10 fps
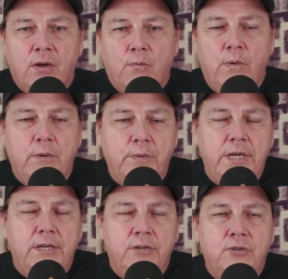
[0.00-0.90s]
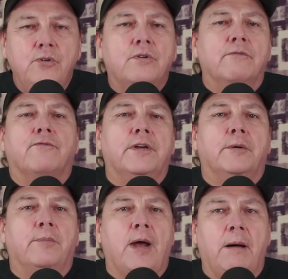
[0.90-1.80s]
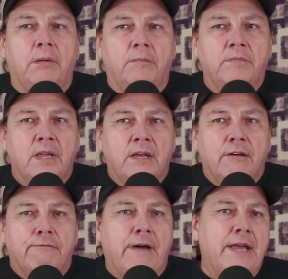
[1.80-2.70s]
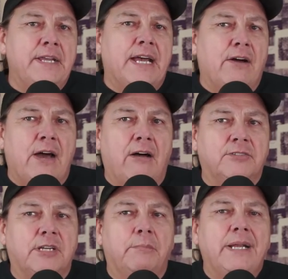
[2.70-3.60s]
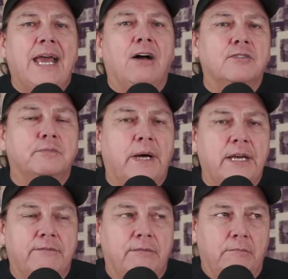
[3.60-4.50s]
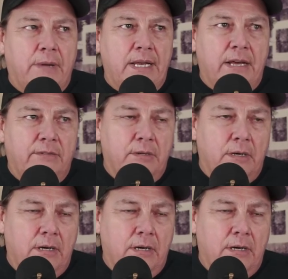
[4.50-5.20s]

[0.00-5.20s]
when we do confront a problem, finding out how somebody else might have